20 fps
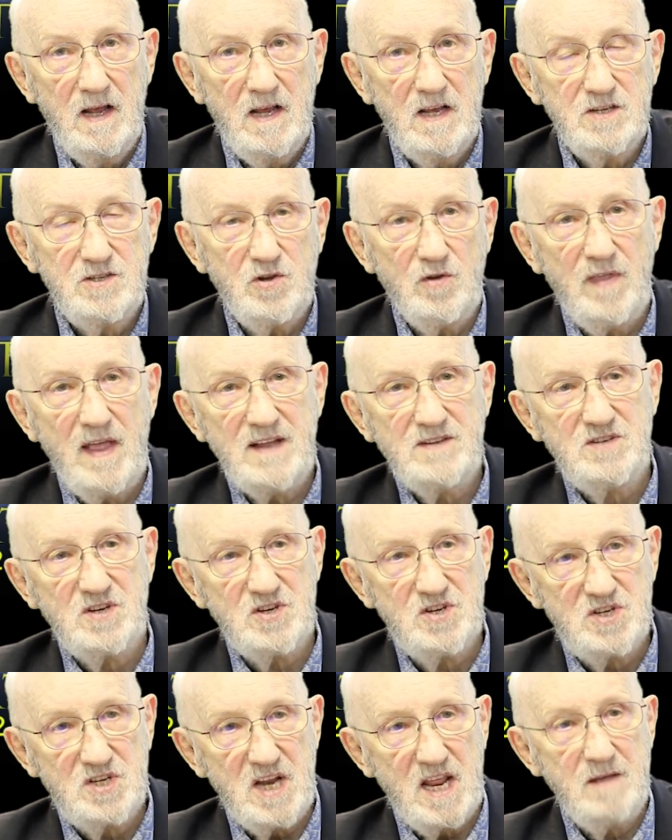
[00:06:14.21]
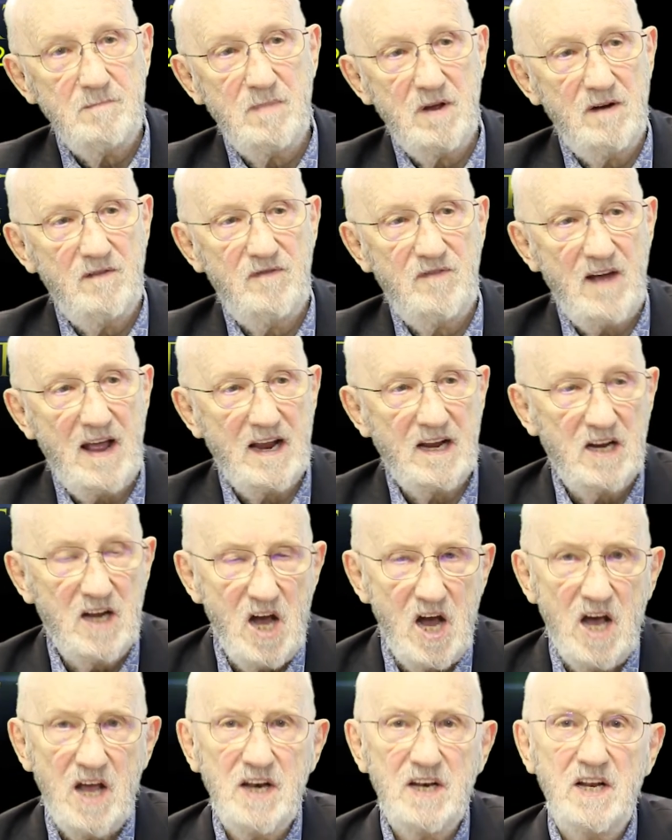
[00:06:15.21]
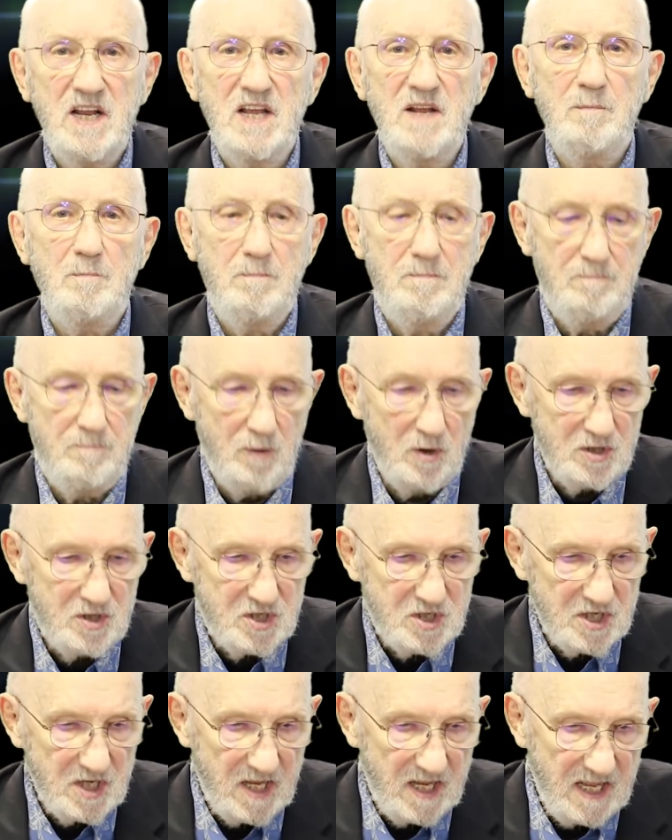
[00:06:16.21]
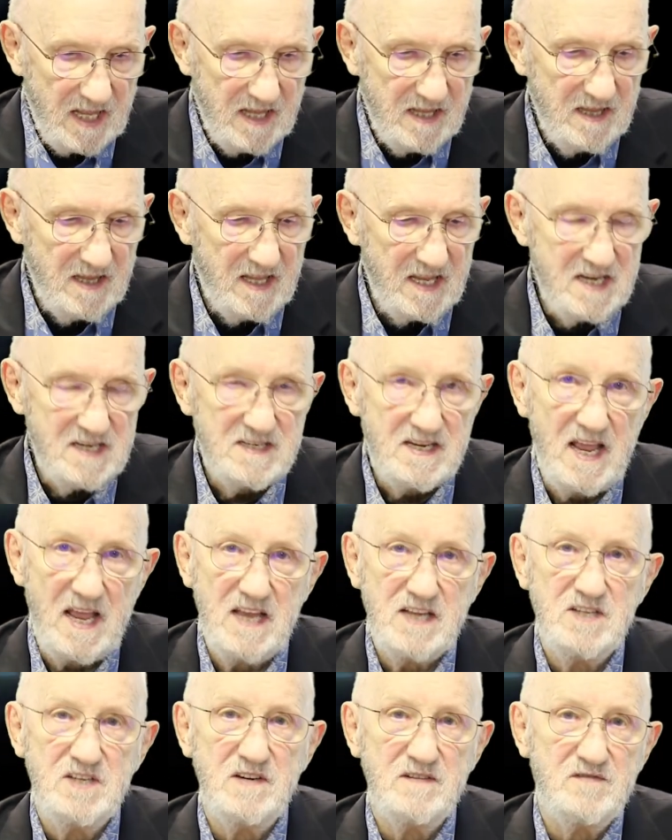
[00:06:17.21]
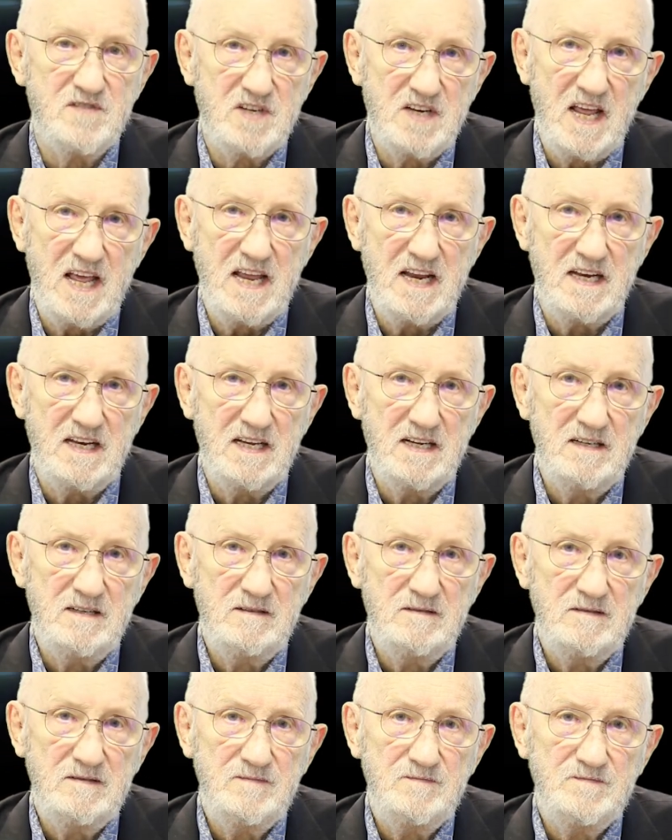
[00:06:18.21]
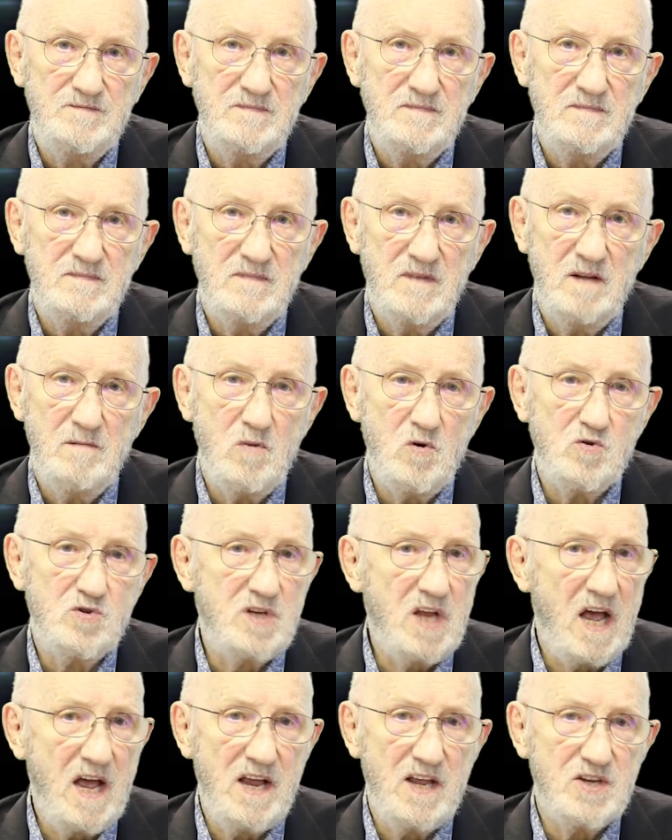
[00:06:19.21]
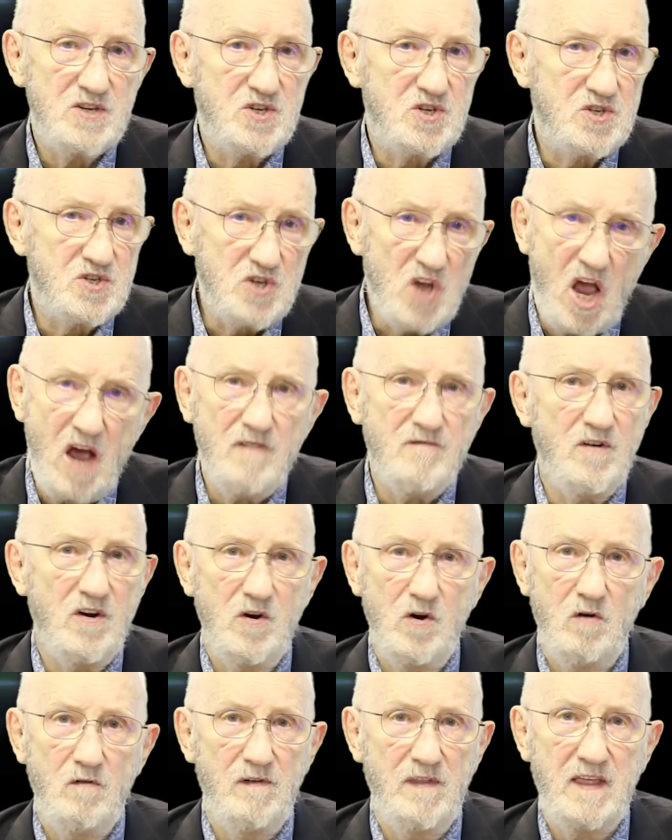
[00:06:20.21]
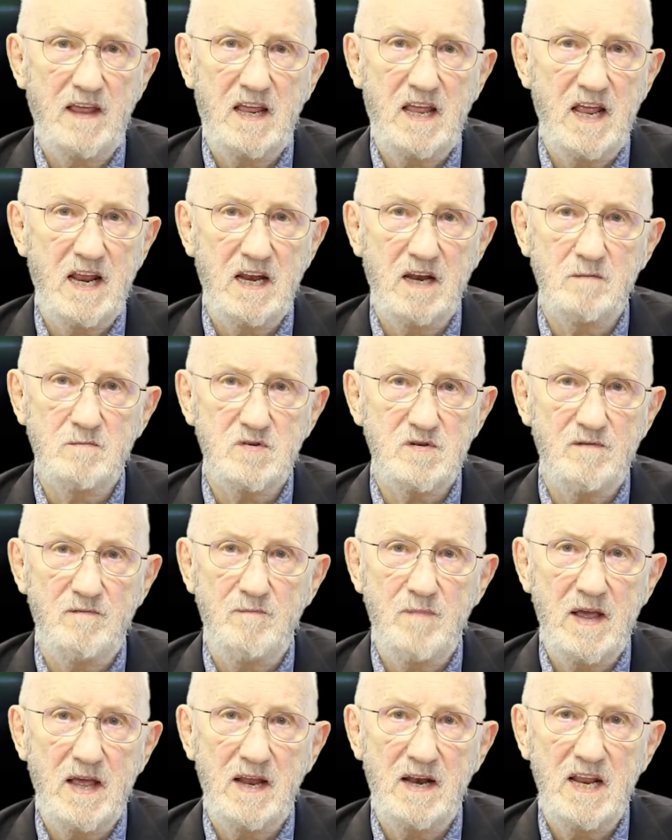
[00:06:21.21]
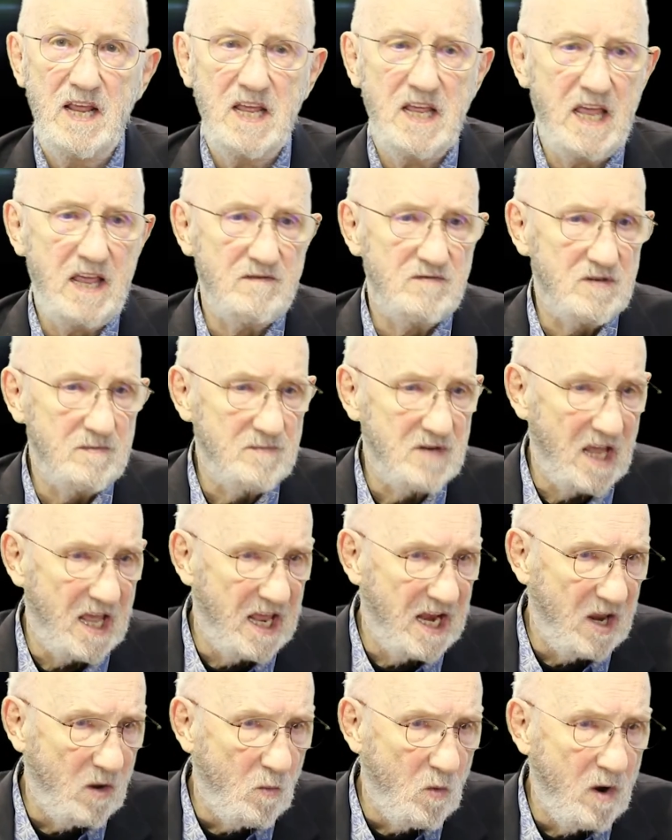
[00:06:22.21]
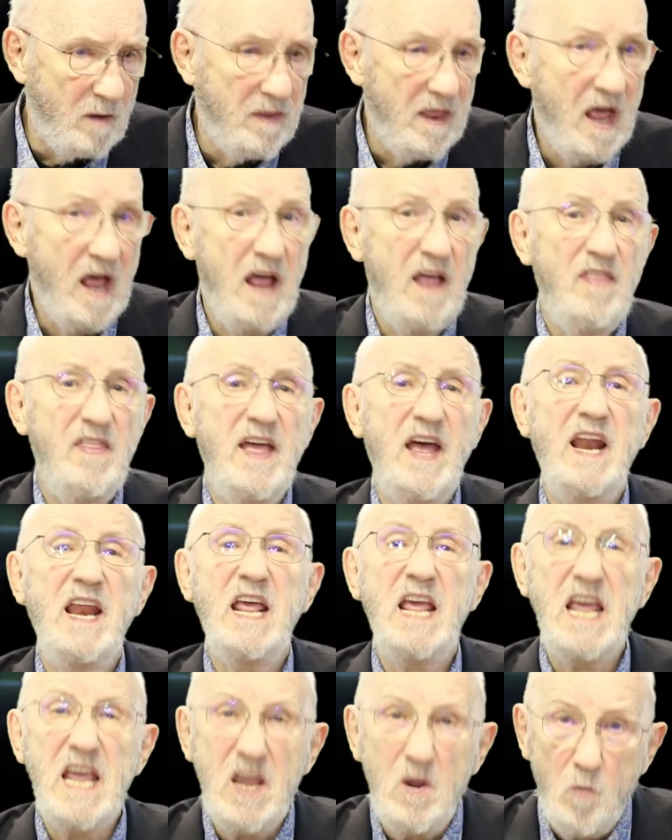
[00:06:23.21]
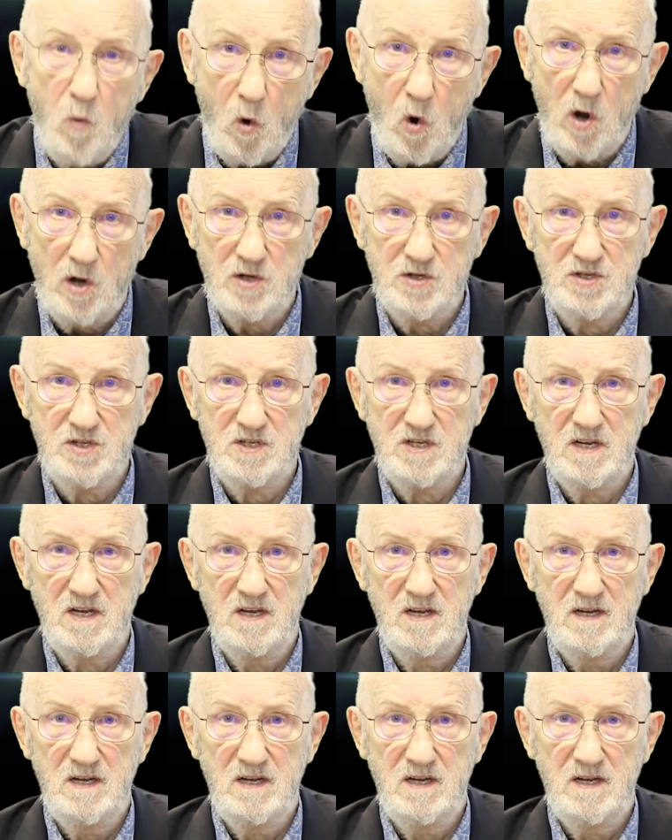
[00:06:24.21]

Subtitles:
So that's a statement of fact. God puts in these heads of state. The Most High is sovereign over the kingdoms of men. He gives them to anyone that He wants.